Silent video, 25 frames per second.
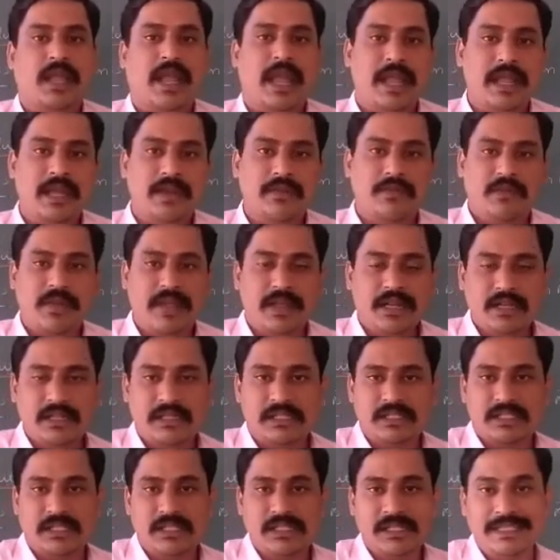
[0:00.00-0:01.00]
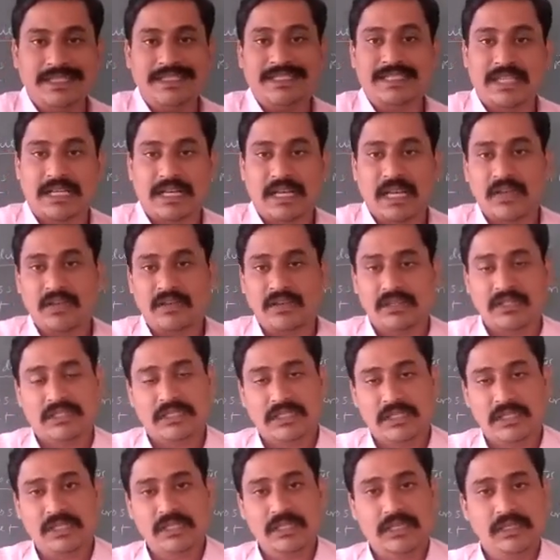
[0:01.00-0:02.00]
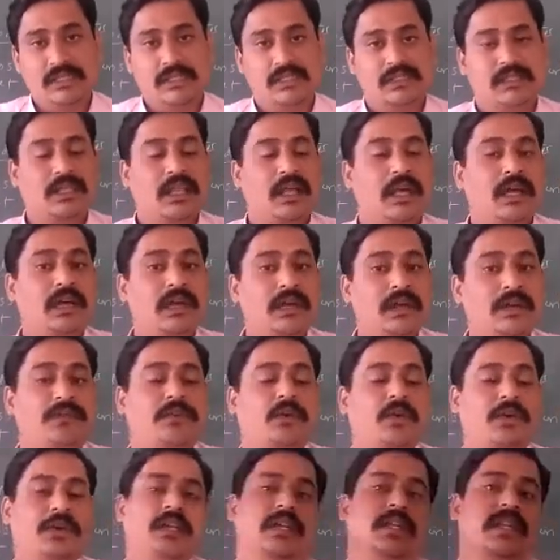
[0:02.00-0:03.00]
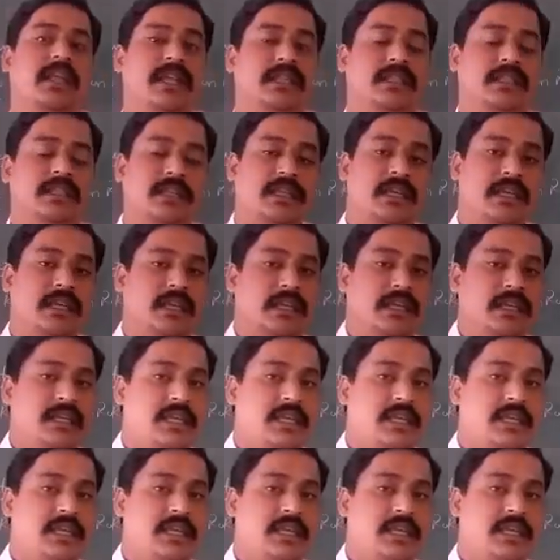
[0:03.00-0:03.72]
and when she is alive till her 49th year